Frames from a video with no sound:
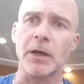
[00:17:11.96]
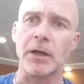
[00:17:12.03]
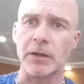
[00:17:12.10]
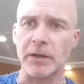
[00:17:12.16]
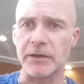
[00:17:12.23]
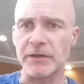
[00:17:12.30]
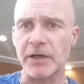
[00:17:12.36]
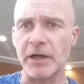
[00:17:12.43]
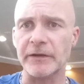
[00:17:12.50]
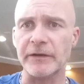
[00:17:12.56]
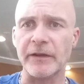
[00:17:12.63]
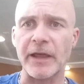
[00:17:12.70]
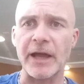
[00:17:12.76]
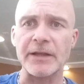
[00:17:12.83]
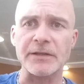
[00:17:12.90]
Let's cut to
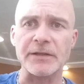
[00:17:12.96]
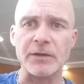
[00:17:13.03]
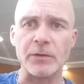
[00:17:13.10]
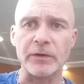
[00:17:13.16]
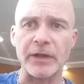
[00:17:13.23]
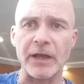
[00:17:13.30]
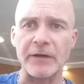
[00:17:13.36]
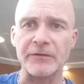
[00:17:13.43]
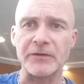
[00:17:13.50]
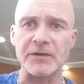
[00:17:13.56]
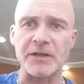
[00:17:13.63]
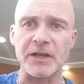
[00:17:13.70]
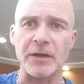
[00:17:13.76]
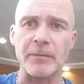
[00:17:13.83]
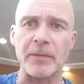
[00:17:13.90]
that and see what they have to
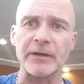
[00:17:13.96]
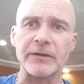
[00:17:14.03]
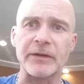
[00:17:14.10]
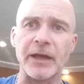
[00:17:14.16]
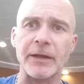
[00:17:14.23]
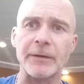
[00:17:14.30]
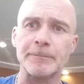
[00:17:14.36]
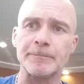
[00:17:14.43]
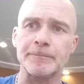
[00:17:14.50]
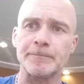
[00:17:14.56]
say about that.